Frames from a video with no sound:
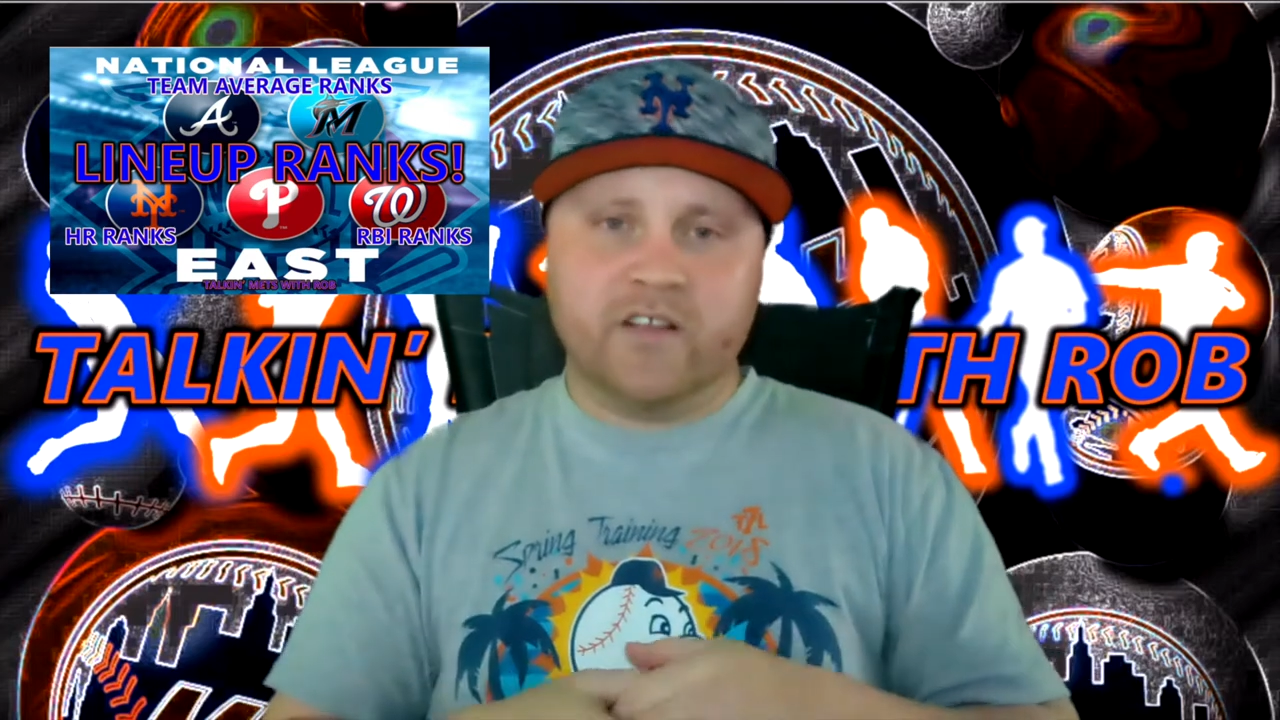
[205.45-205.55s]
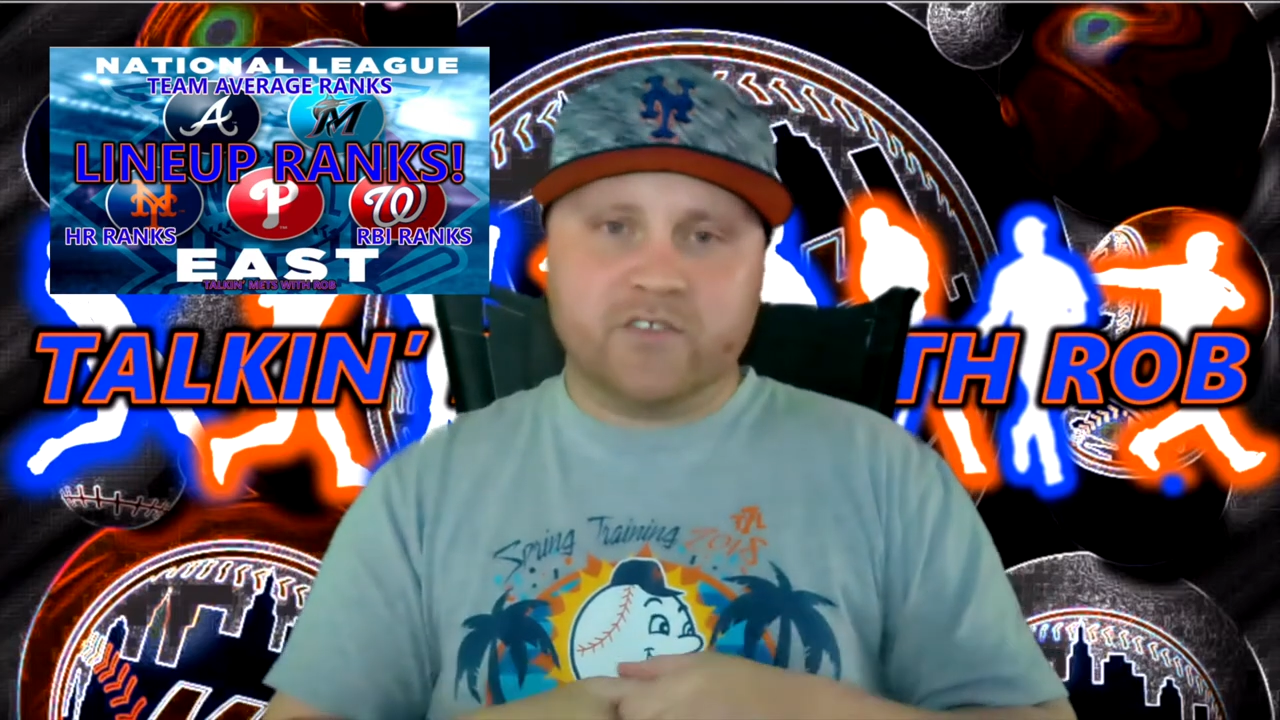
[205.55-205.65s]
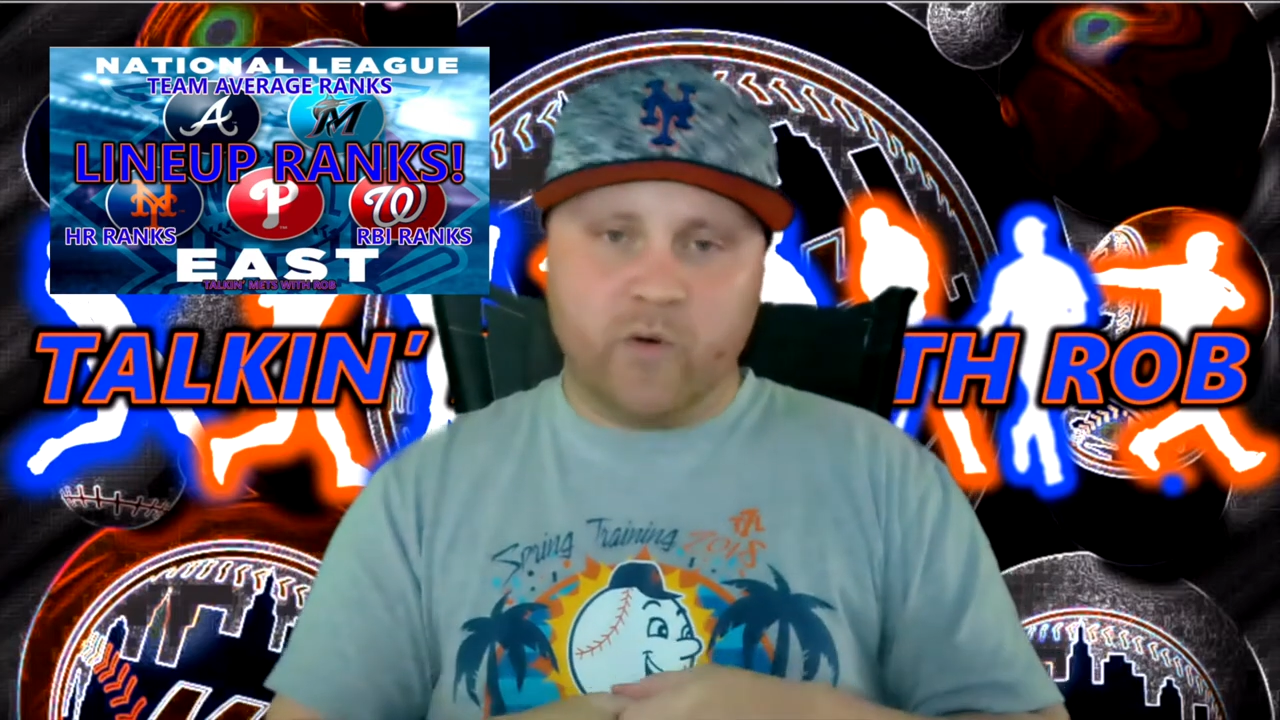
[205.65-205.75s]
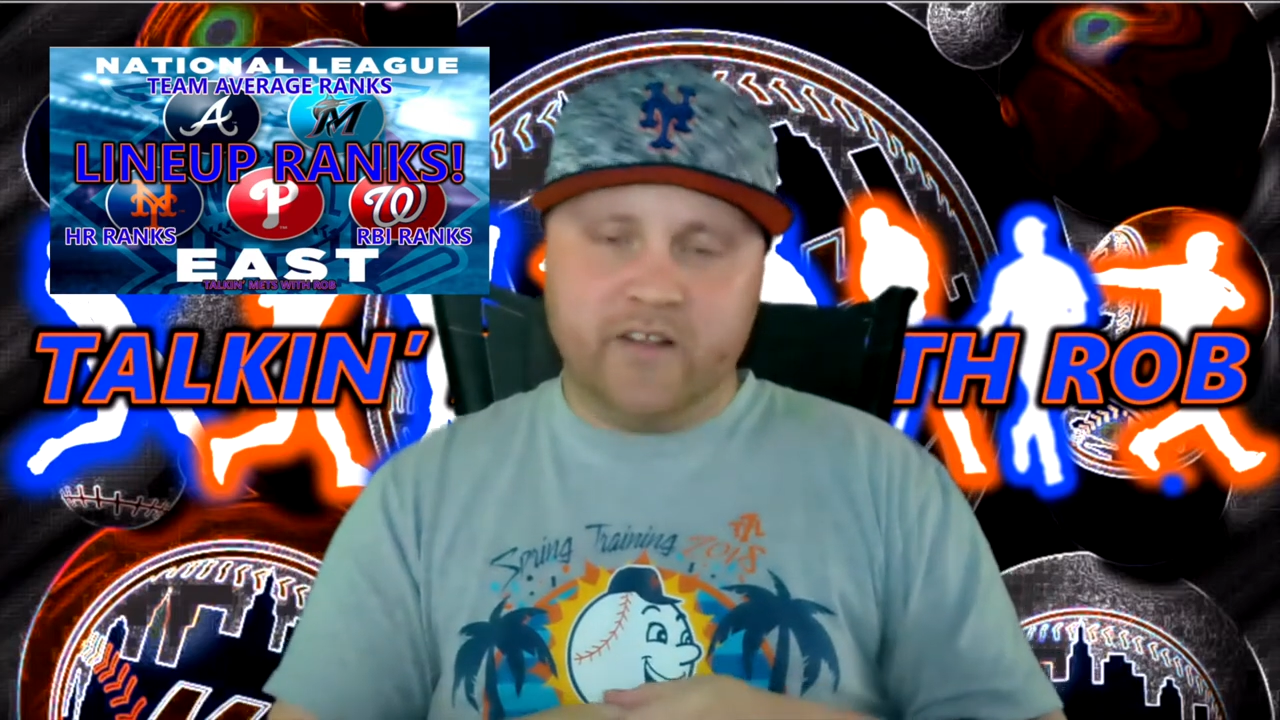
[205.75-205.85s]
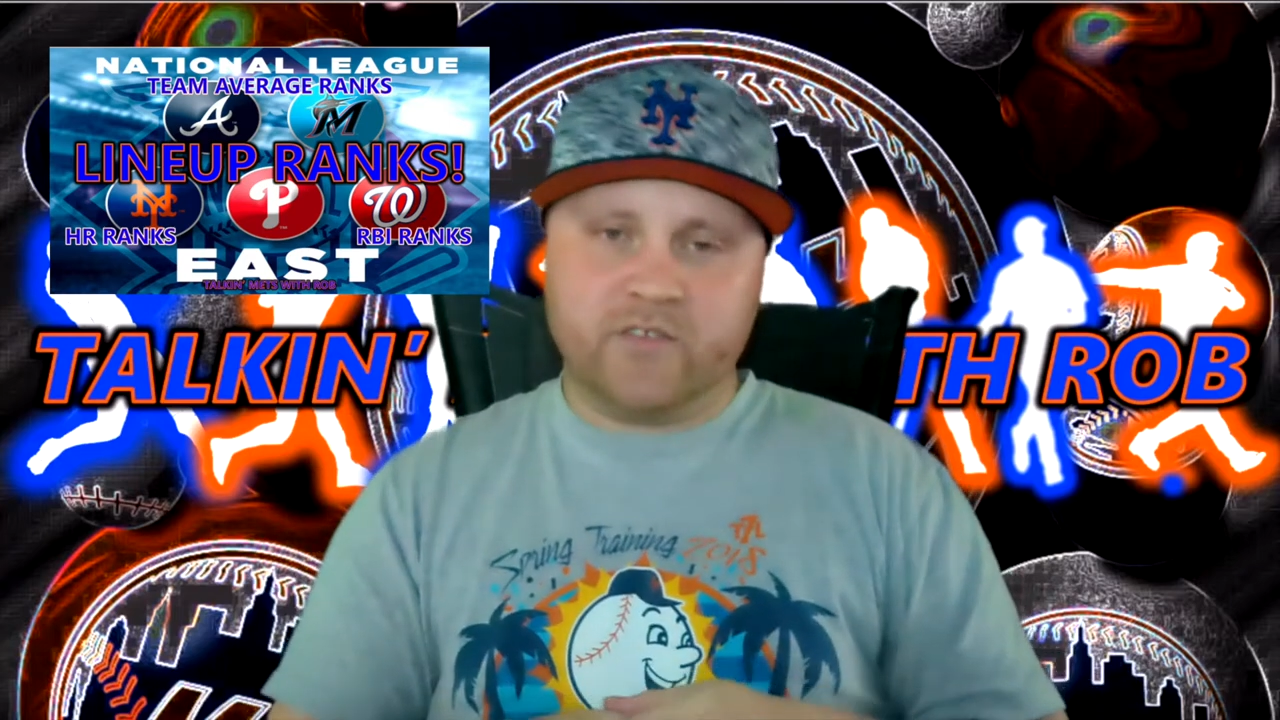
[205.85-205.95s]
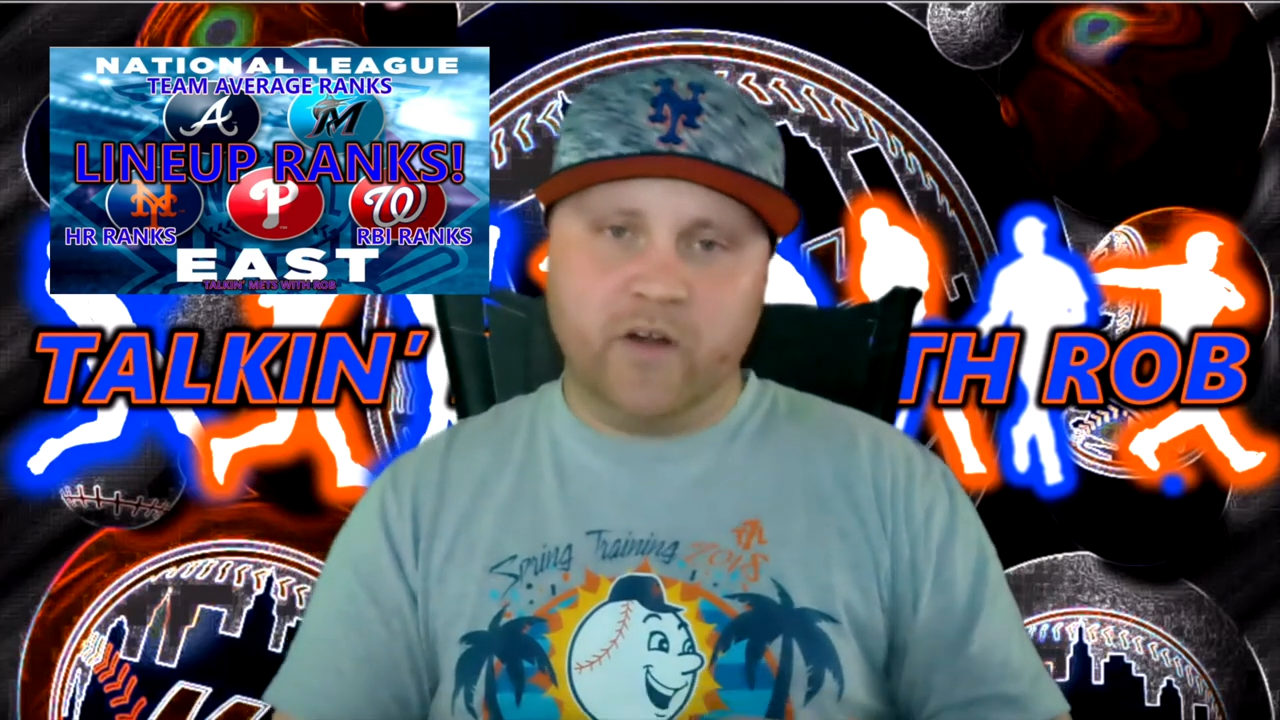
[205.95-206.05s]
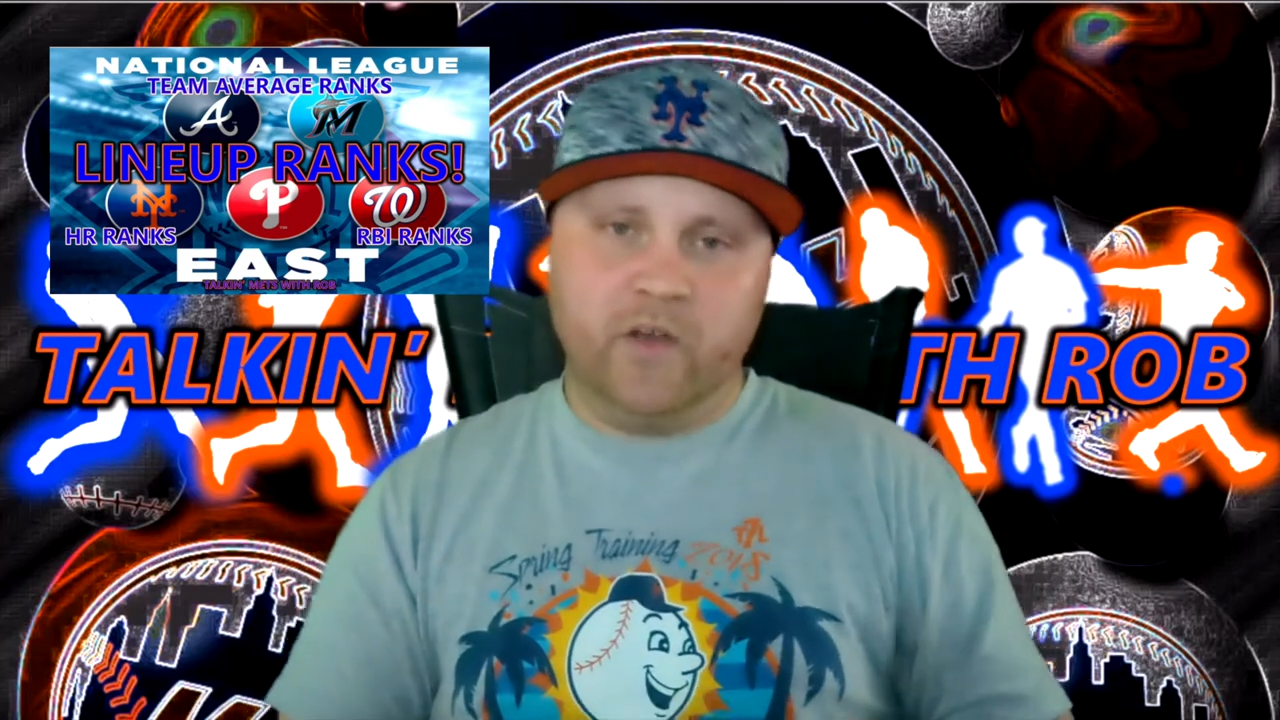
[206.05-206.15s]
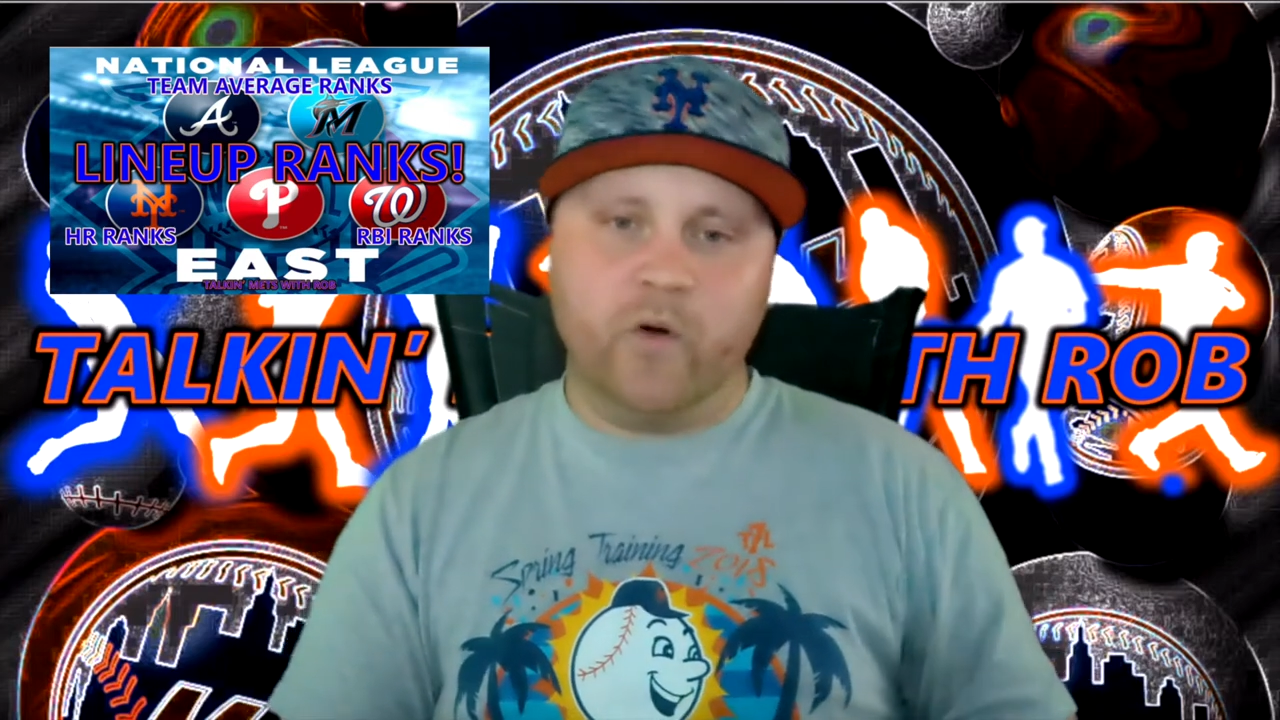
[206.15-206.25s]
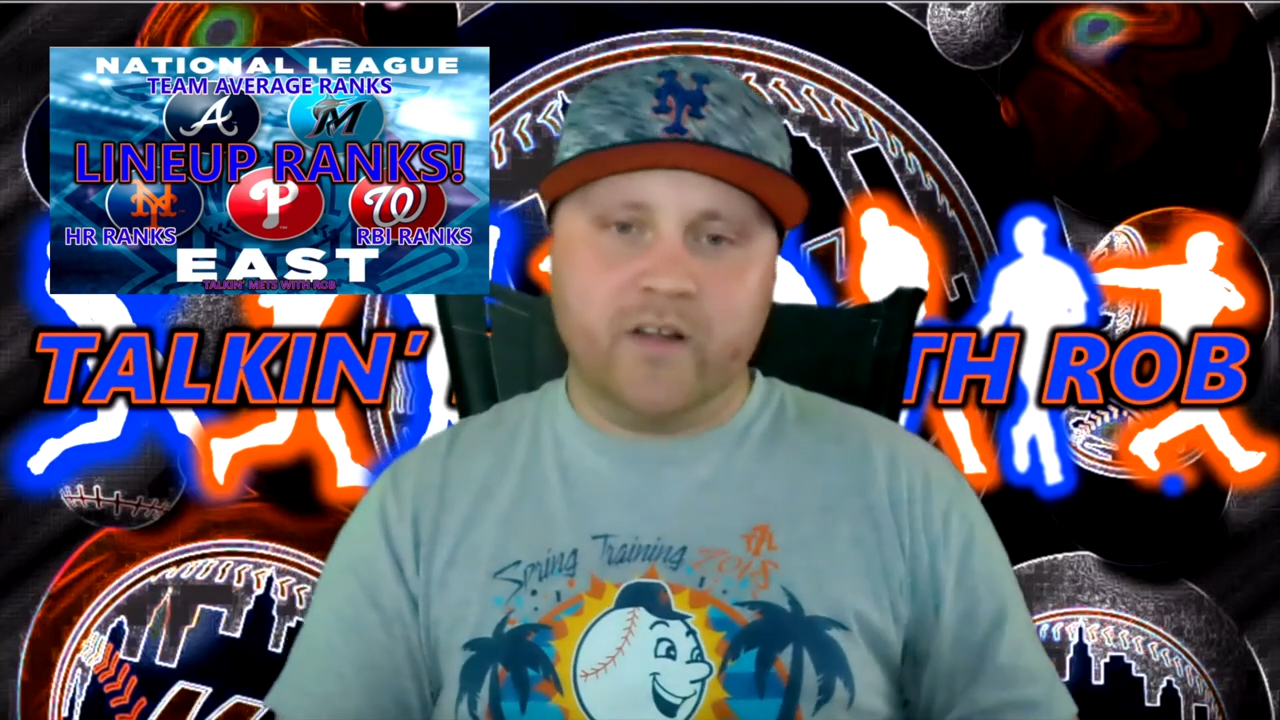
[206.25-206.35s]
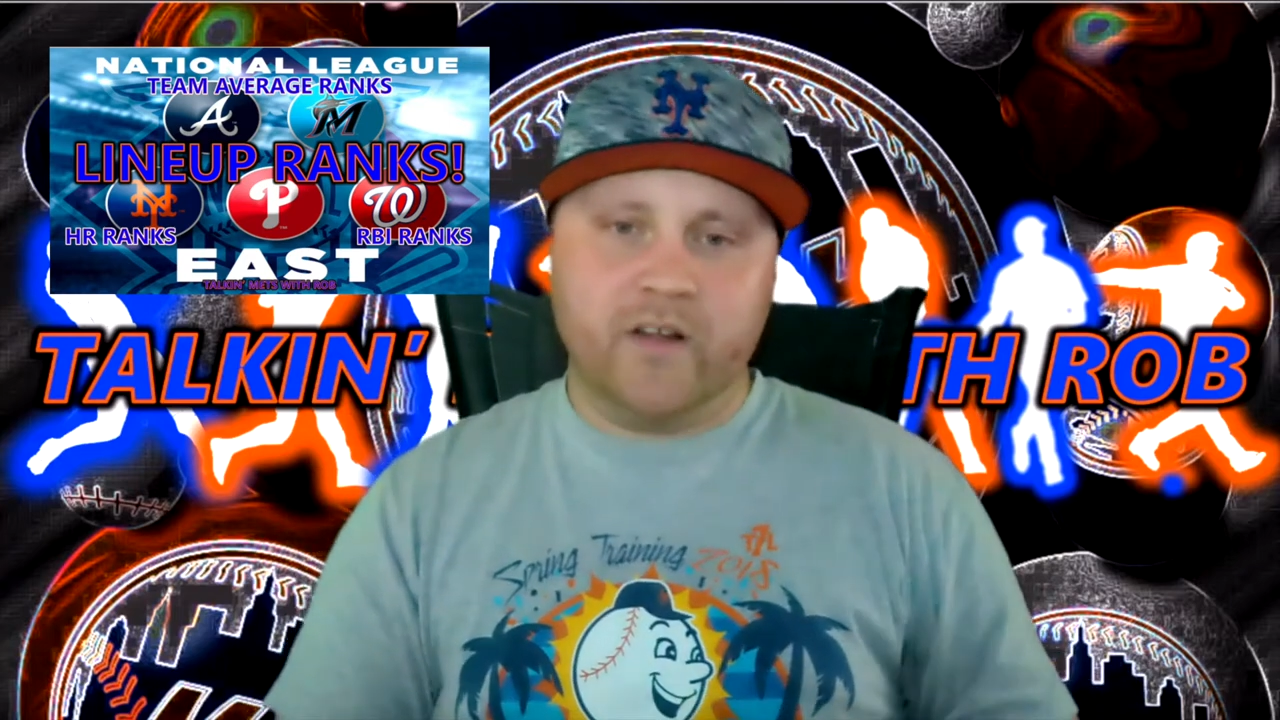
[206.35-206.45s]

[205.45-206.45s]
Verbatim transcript: 2021